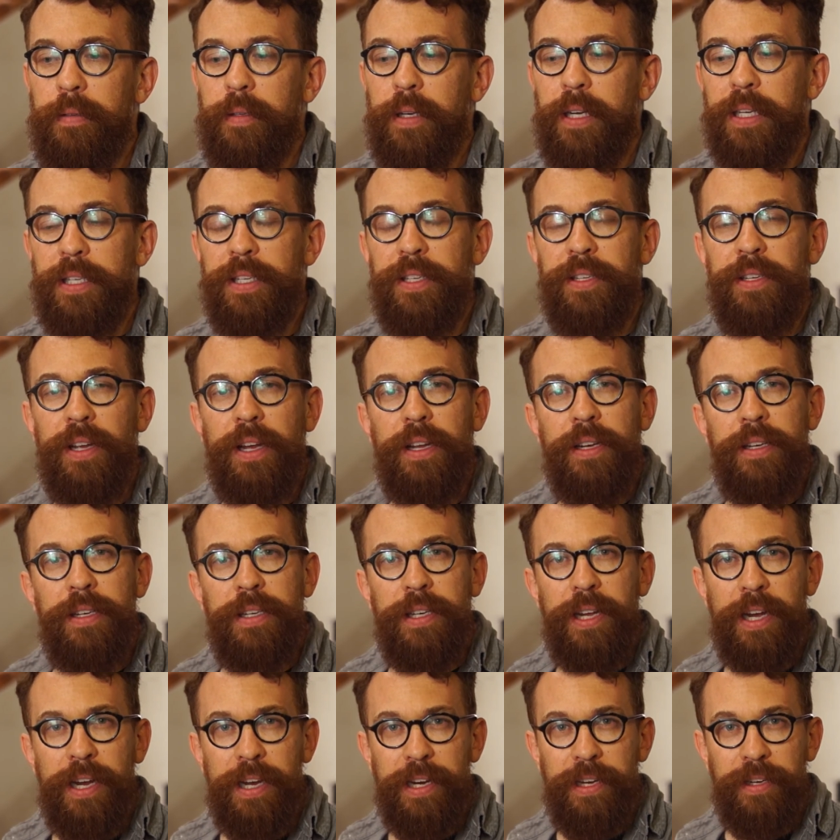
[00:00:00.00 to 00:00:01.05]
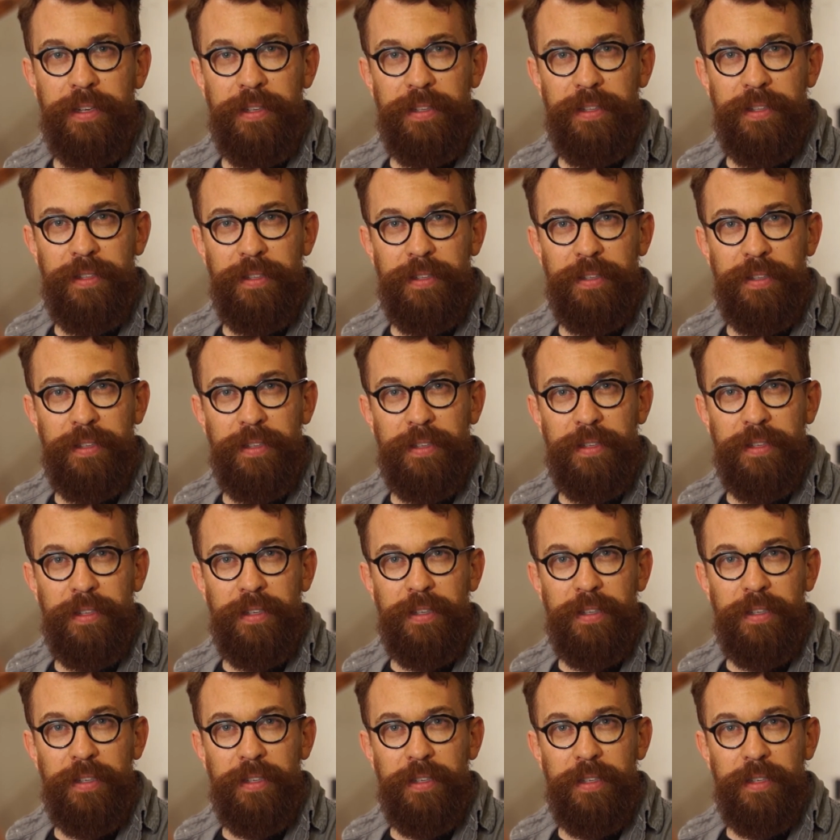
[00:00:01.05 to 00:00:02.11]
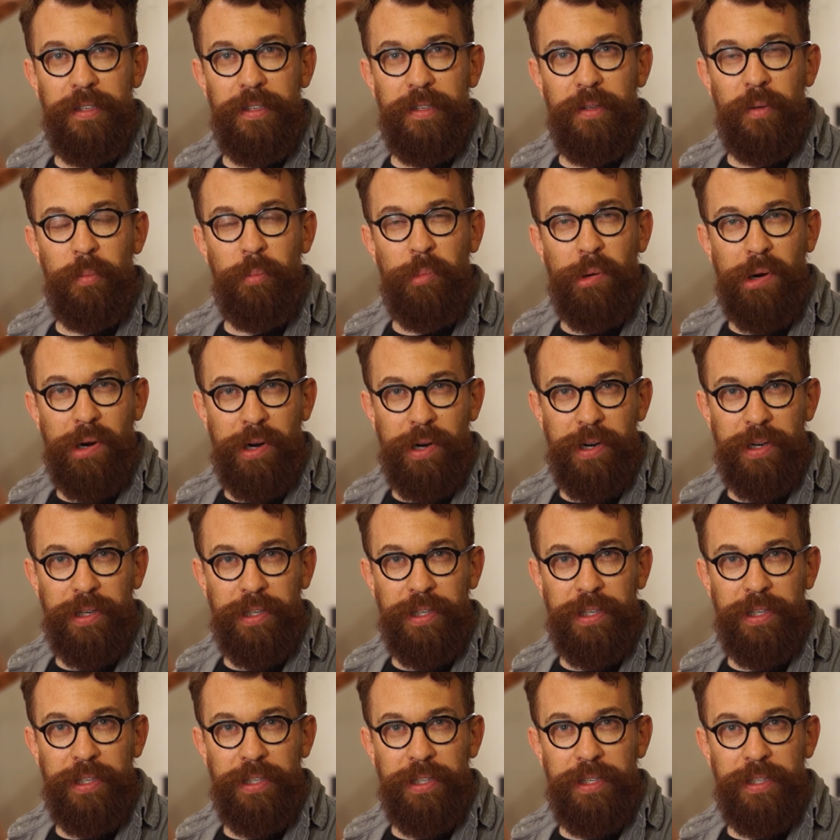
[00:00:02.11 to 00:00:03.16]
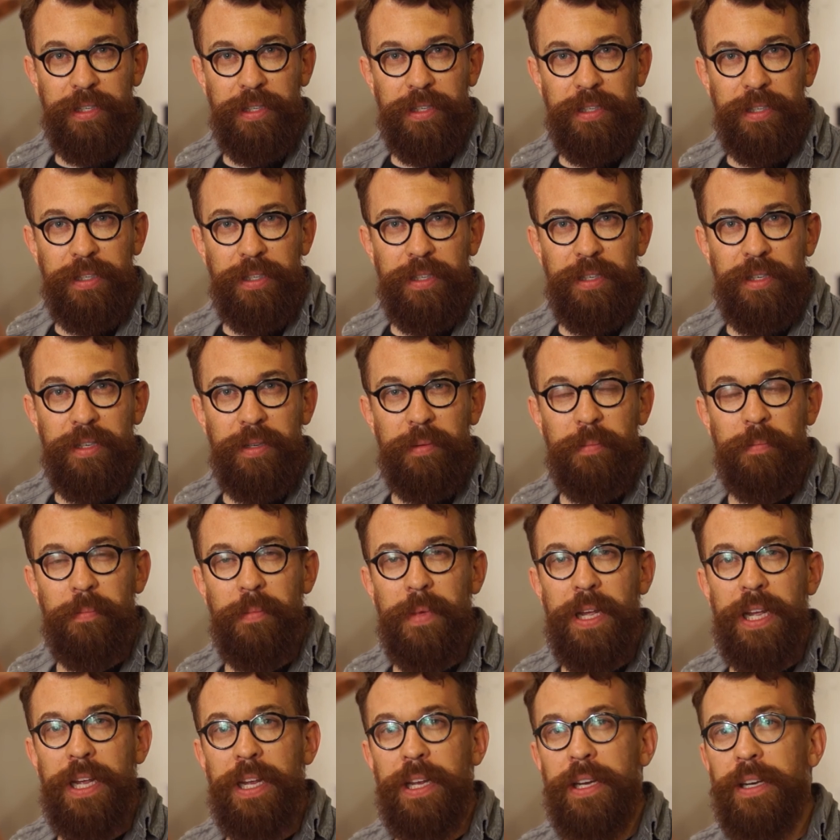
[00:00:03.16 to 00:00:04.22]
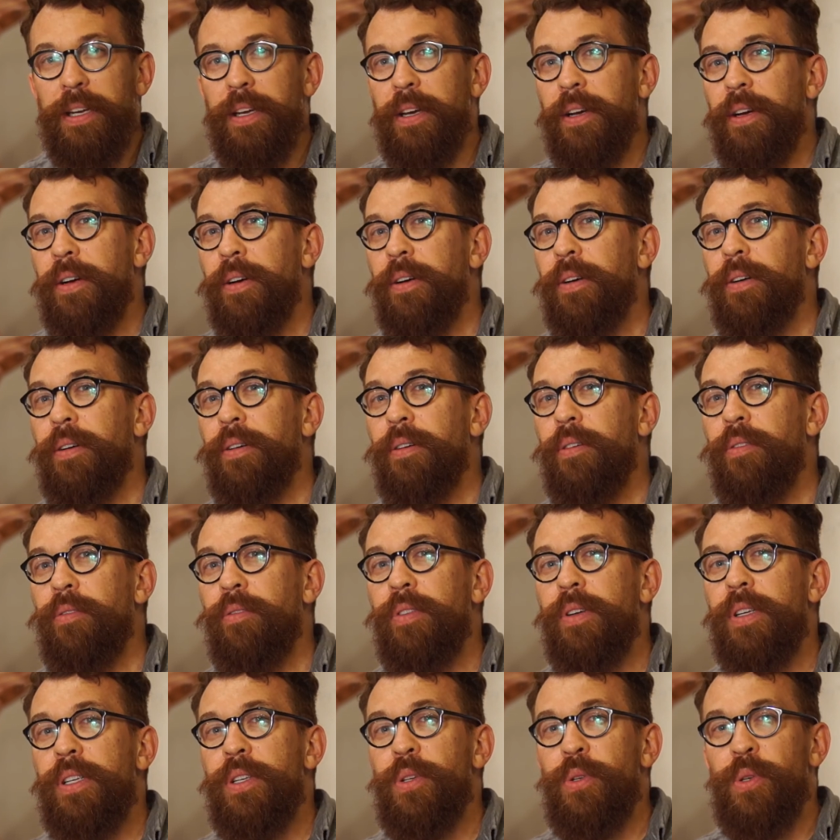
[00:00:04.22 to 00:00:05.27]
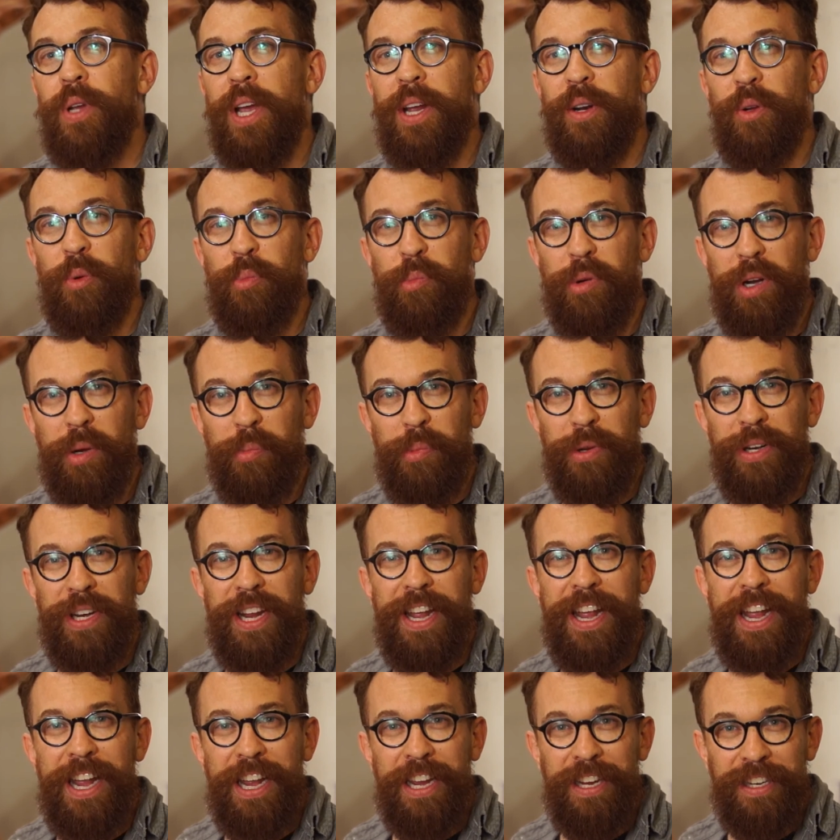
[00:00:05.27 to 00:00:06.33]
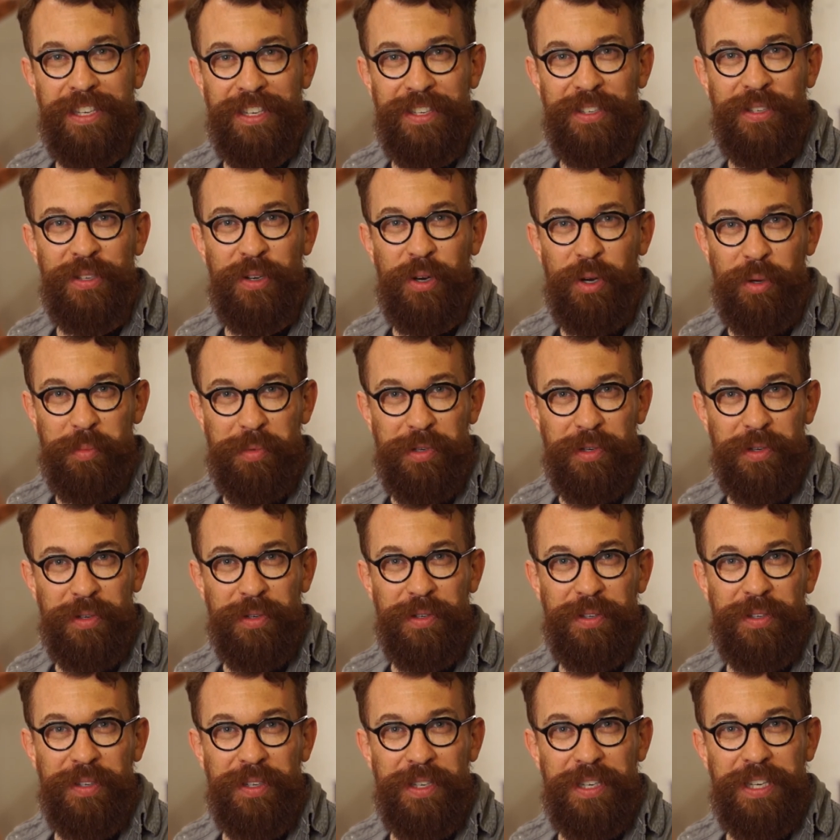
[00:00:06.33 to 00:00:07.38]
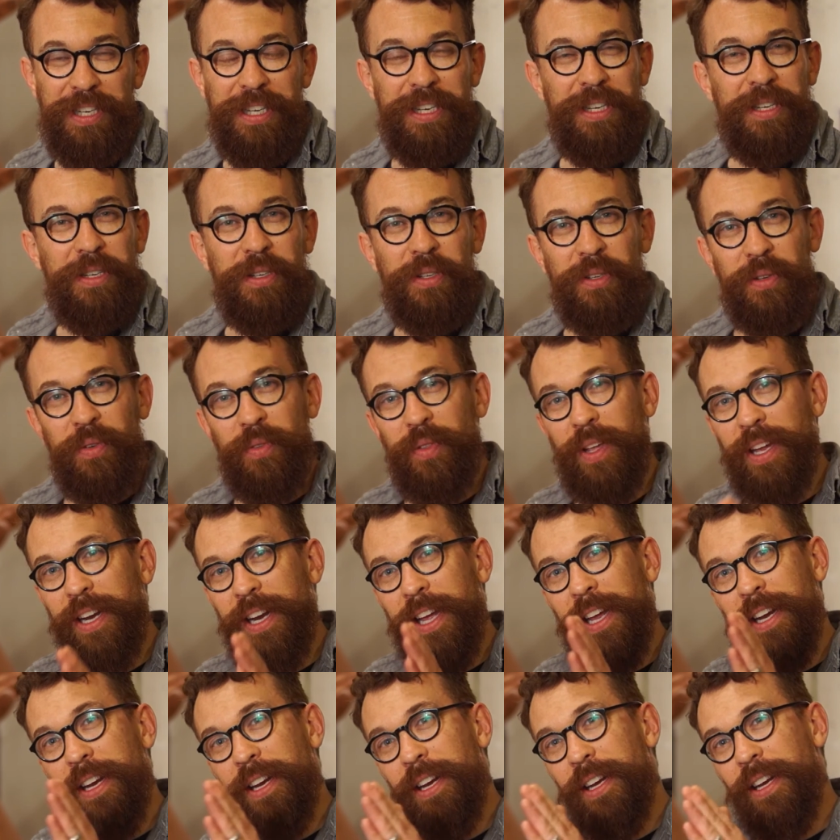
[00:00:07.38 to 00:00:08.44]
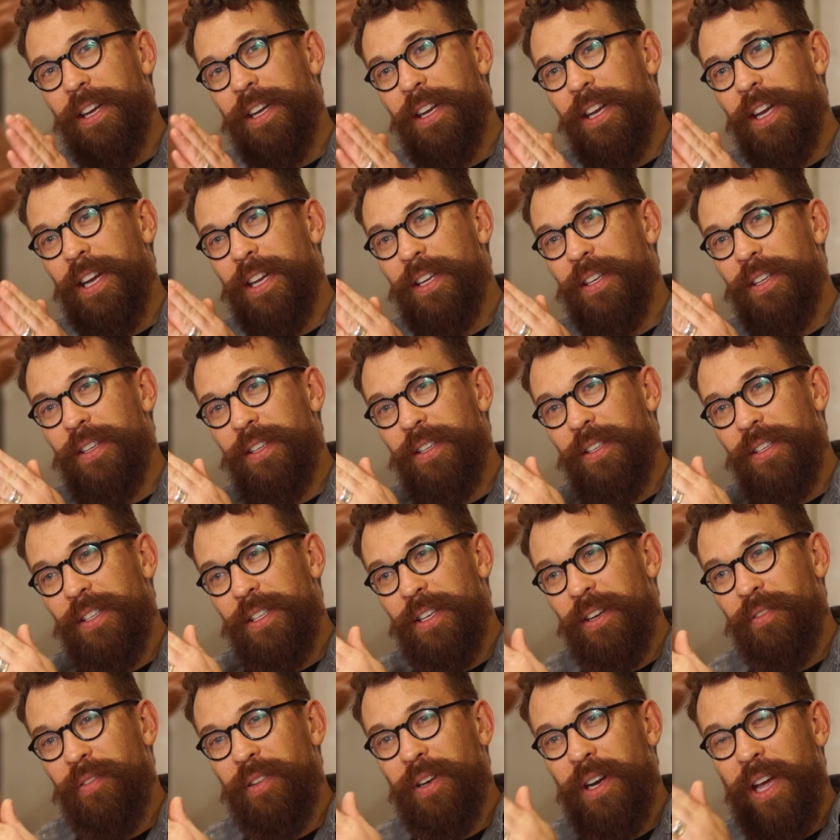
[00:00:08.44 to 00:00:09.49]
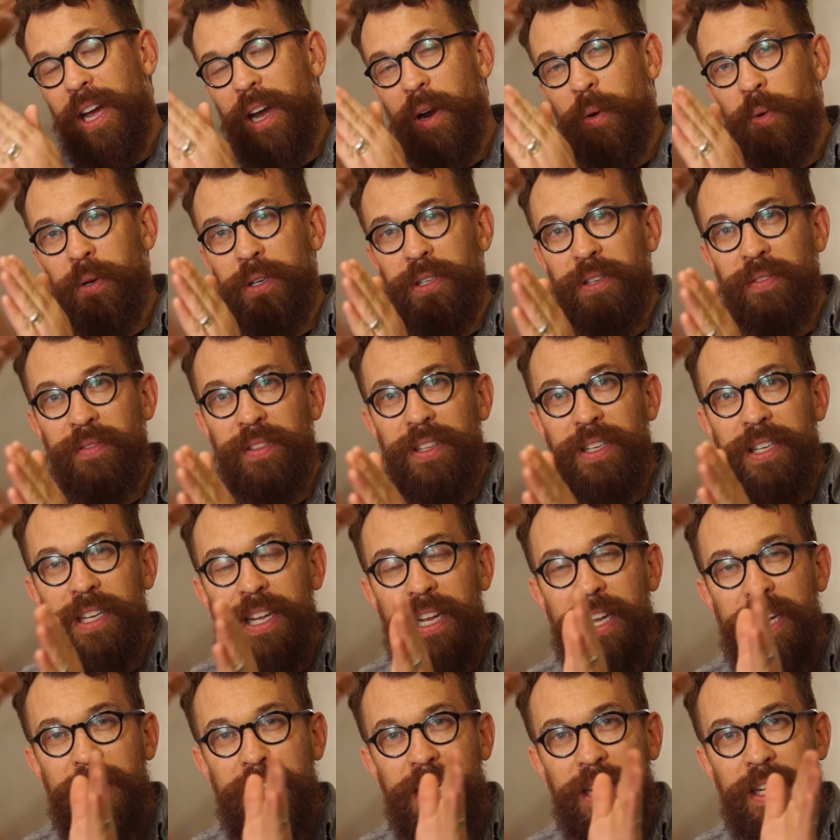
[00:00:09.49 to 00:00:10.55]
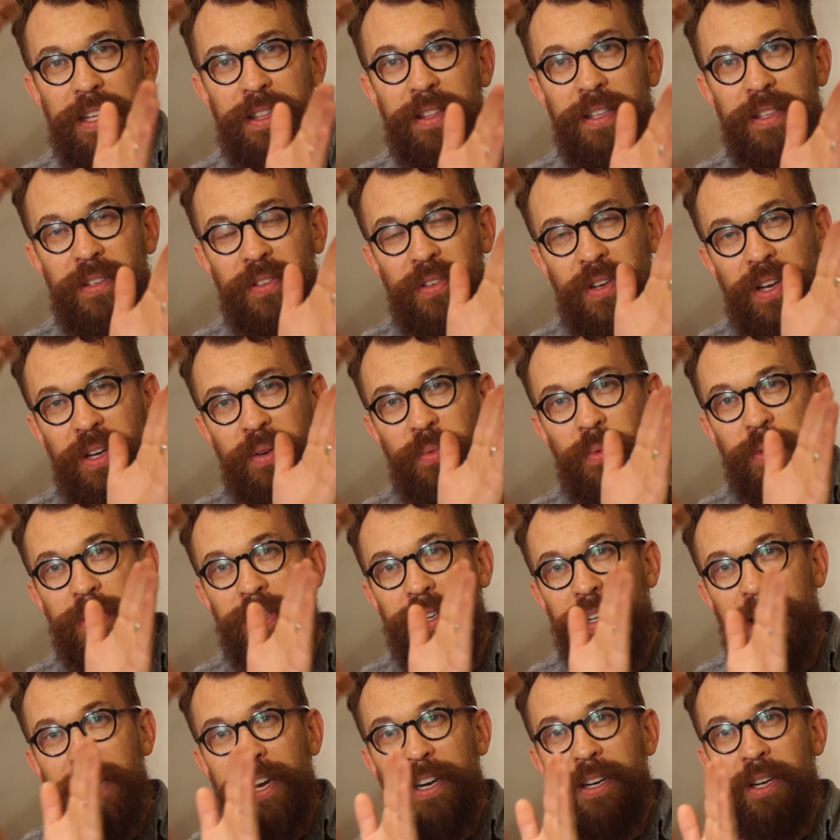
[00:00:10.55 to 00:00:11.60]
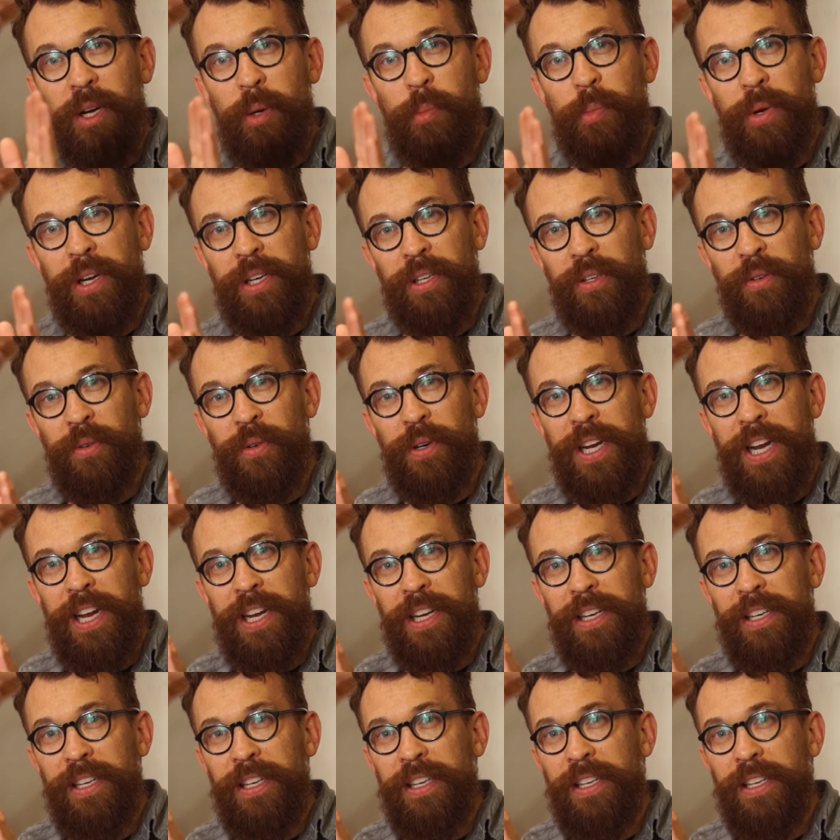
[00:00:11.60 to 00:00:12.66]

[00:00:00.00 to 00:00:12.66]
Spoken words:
sundial park made of shadow puppet hand sculptures, so that at different hours of the day, the sun would line up and create